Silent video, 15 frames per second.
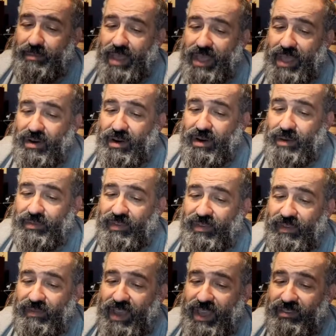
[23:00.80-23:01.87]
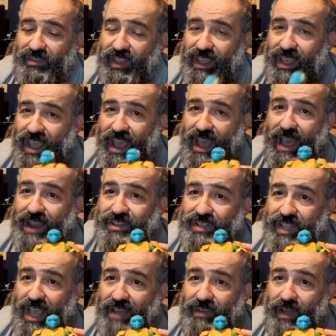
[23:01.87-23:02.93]
Man at Arms face, like
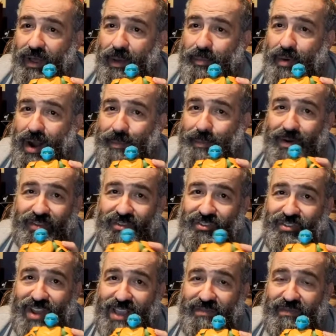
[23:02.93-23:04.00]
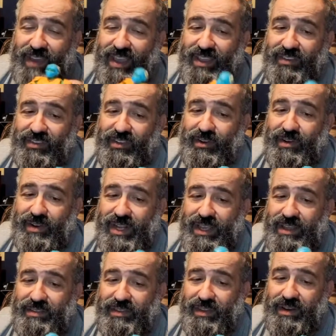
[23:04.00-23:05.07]
actually have a proper snake face
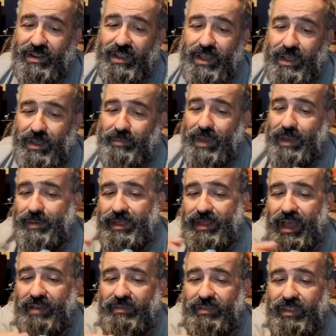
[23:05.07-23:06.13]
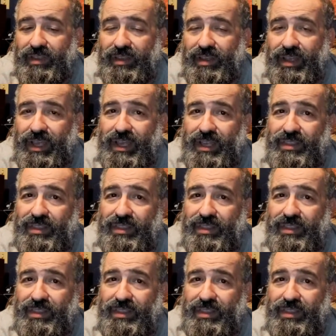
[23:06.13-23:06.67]
underneath, and maybe you have the